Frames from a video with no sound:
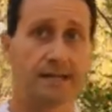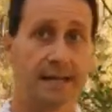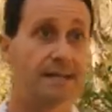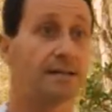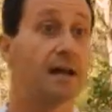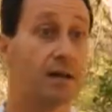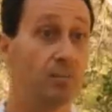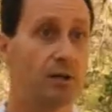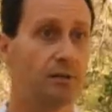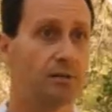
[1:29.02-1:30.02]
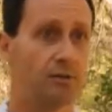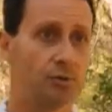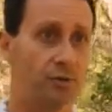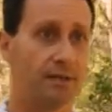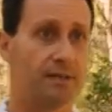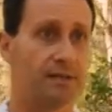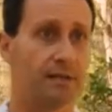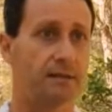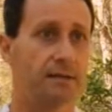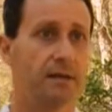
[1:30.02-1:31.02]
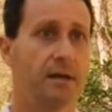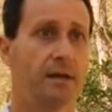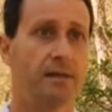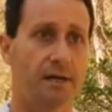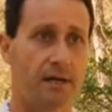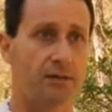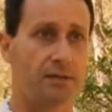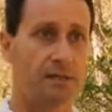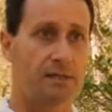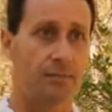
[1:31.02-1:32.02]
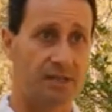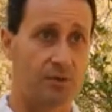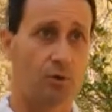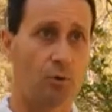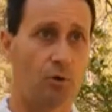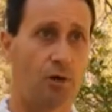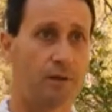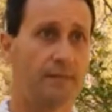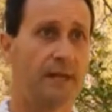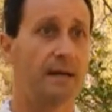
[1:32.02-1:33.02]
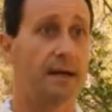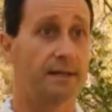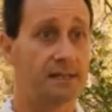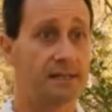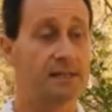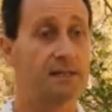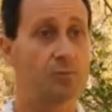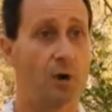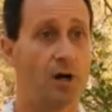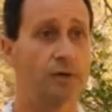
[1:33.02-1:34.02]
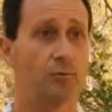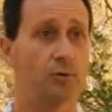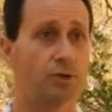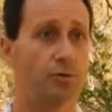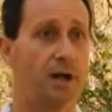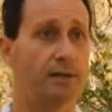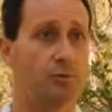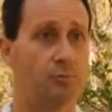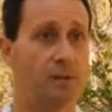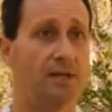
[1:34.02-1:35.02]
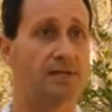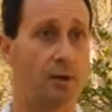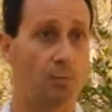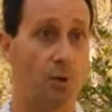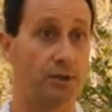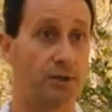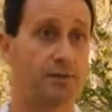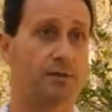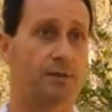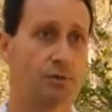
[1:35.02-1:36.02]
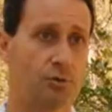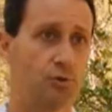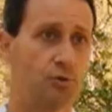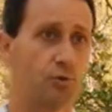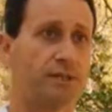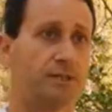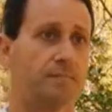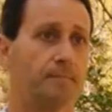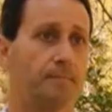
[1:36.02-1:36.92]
yet able to understand the ecosystem as a whole. And this is why we try to build some models to do it.